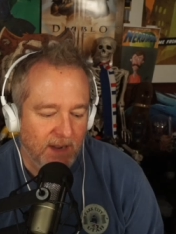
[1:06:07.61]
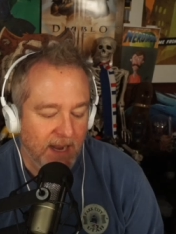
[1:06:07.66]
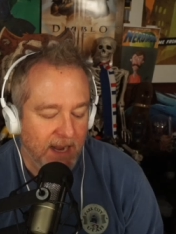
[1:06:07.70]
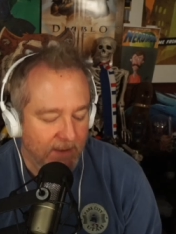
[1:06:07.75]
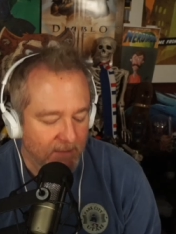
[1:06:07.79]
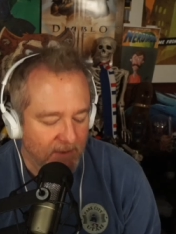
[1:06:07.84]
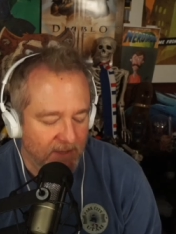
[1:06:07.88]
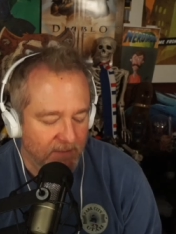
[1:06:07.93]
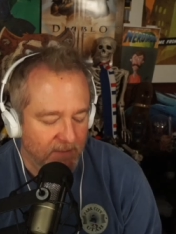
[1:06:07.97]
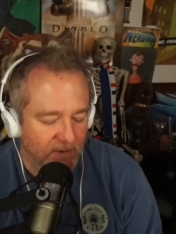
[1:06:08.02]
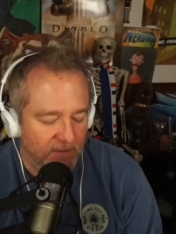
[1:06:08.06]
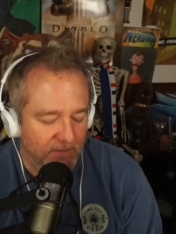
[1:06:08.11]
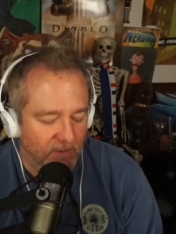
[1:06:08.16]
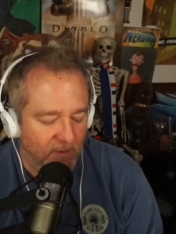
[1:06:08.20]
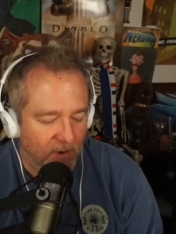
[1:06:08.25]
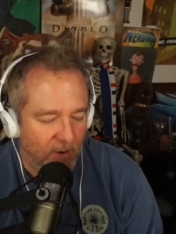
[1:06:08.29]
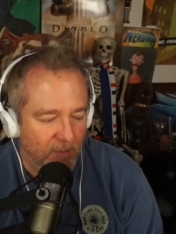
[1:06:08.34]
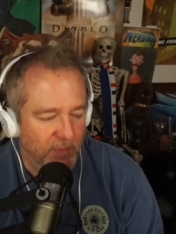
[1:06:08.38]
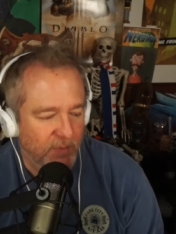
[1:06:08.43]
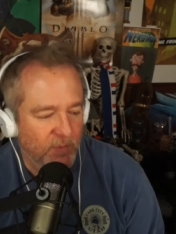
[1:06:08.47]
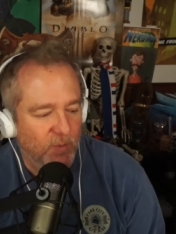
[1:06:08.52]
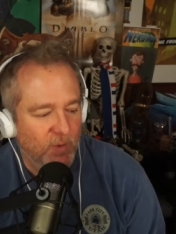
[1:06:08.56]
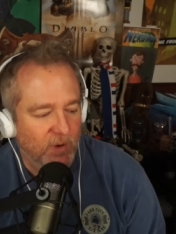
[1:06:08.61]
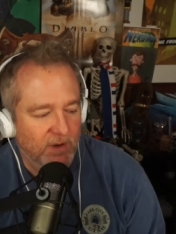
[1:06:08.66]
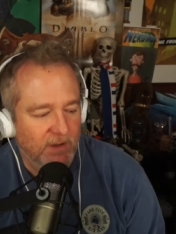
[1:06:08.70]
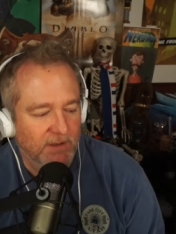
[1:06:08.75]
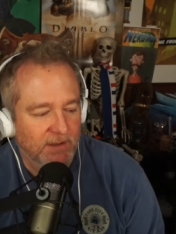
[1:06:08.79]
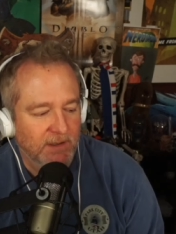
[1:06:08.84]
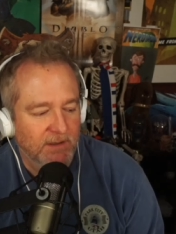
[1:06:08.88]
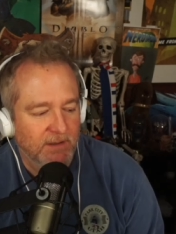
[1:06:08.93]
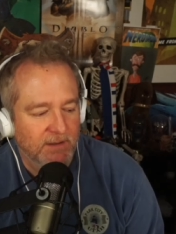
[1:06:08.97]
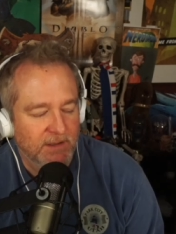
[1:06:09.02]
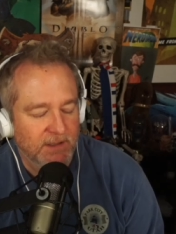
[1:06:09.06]
I am in the mood for open
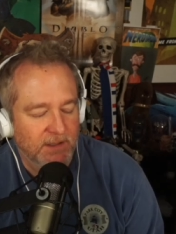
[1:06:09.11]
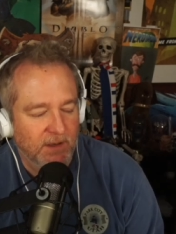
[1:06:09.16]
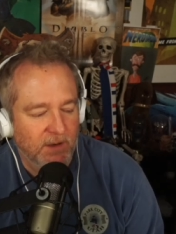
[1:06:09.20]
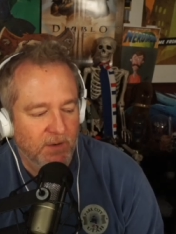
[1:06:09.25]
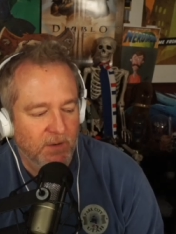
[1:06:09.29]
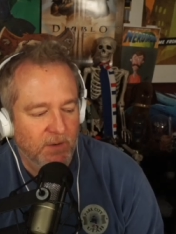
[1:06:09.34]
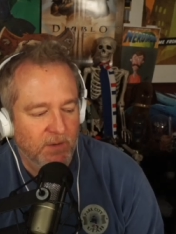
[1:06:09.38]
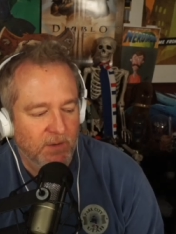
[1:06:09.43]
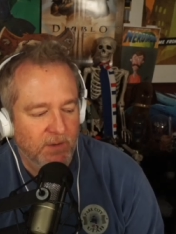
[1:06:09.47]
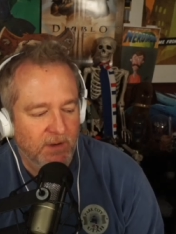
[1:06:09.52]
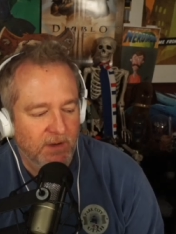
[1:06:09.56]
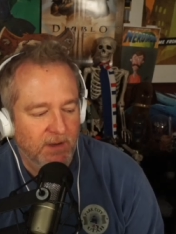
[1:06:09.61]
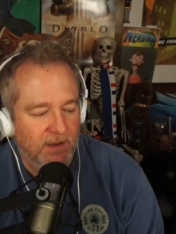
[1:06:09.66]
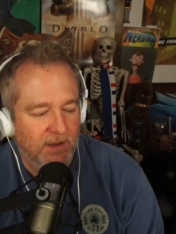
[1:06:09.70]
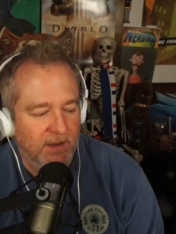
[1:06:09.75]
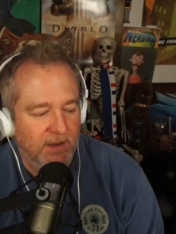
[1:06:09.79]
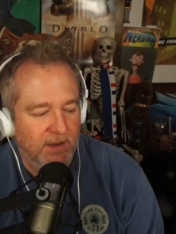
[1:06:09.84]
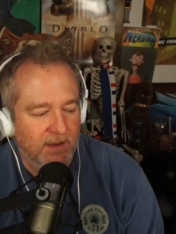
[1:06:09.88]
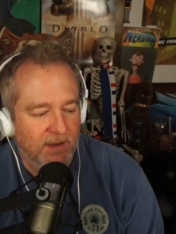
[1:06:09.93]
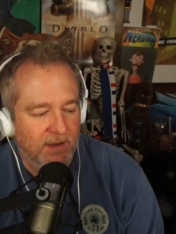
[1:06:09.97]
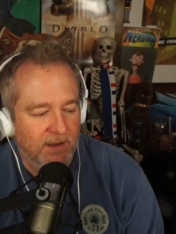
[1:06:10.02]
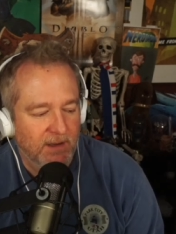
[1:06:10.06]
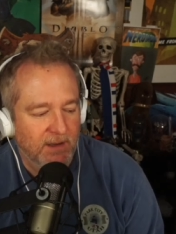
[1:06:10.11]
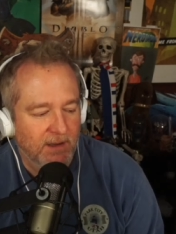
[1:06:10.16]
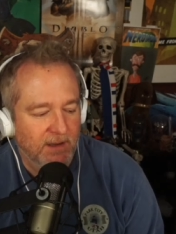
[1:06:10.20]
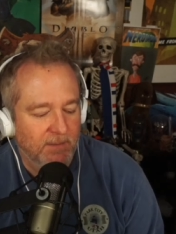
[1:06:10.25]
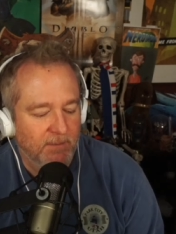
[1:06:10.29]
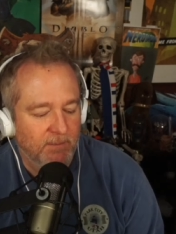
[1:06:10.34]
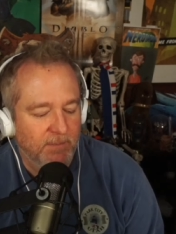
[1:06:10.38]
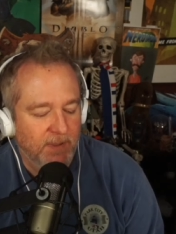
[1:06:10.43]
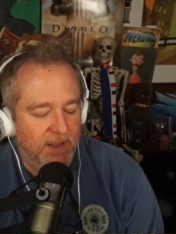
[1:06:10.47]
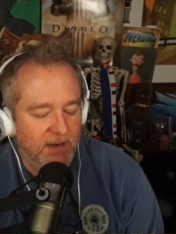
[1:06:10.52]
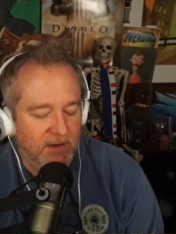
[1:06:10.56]
world, so uh,
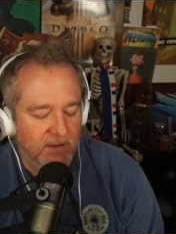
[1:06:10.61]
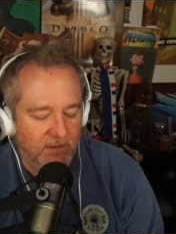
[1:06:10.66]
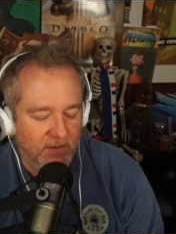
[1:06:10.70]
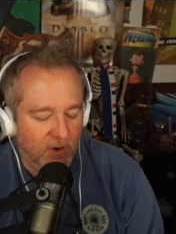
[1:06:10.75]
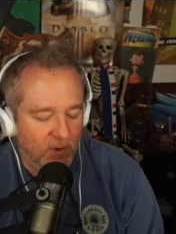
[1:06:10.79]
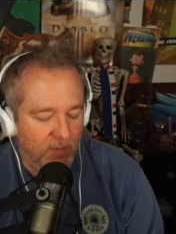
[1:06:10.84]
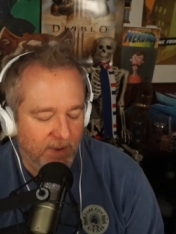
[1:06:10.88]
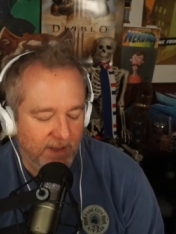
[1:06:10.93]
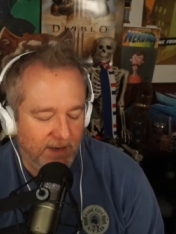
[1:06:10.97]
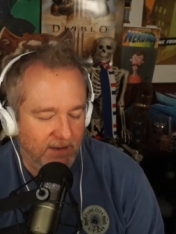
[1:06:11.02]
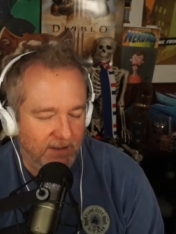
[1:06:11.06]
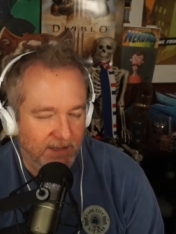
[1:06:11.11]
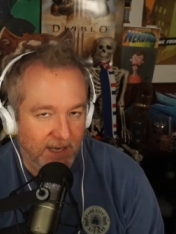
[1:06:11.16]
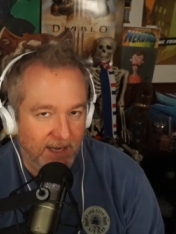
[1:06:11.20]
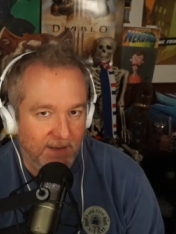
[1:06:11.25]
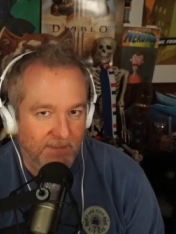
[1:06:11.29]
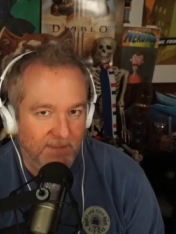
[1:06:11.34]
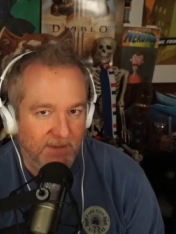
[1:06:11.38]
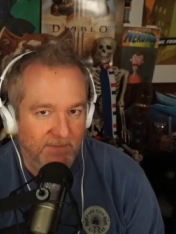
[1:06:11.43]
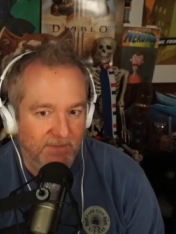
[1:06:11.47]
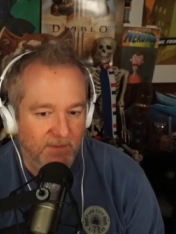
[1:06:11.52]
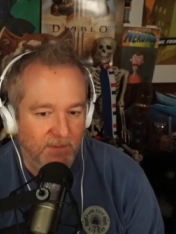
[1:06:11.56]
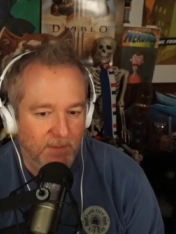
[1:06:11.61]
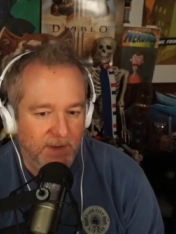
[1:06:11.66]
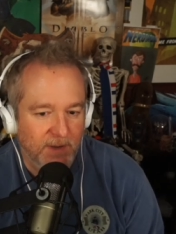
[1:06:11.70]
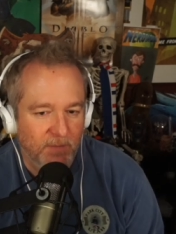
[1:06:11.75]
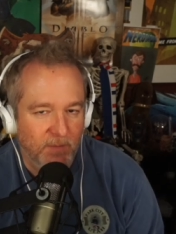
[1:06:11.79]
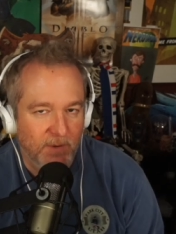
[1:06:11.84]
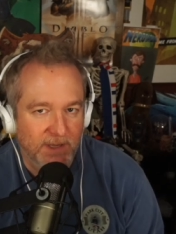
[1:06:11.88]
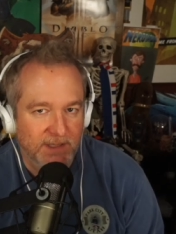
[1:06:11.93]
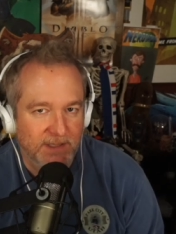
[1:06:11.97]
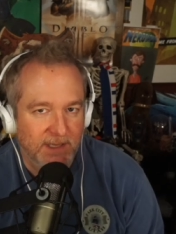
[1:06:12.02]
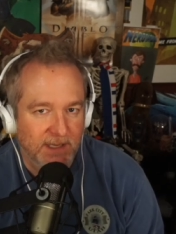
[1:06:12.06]
better no better time than
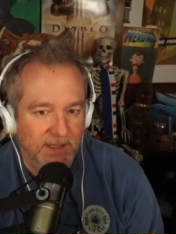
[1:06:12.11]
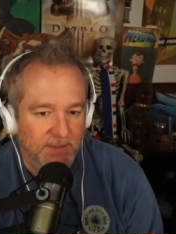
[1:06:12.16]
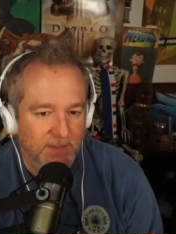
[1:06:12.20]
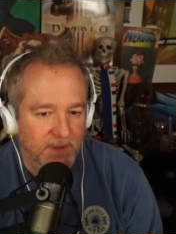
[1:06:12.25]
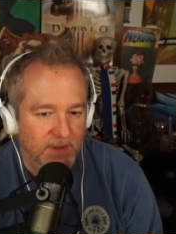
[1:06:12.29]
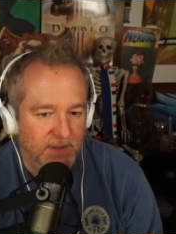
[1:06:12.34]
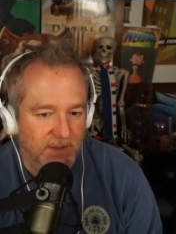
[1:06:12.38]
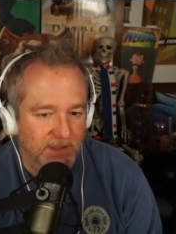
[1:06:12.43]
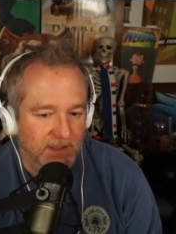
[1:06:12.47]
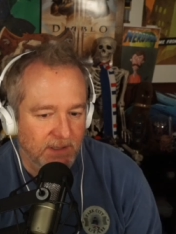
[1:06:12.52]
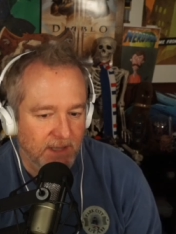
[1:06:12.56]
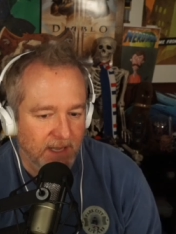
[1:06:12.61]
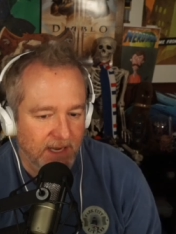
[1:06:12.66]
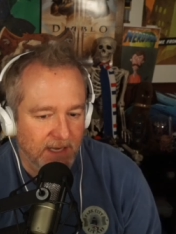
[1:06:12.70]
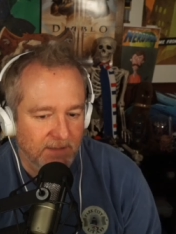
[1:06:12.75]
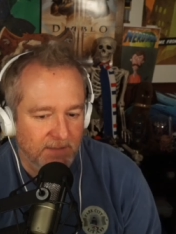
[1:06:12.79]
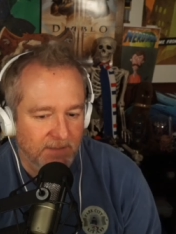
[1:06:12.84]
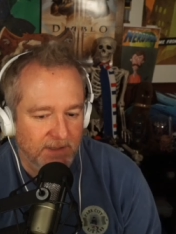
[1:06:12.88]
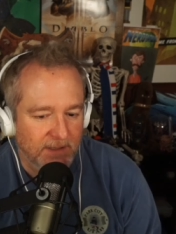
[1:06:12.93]
Forbidden West, I suppose, to land.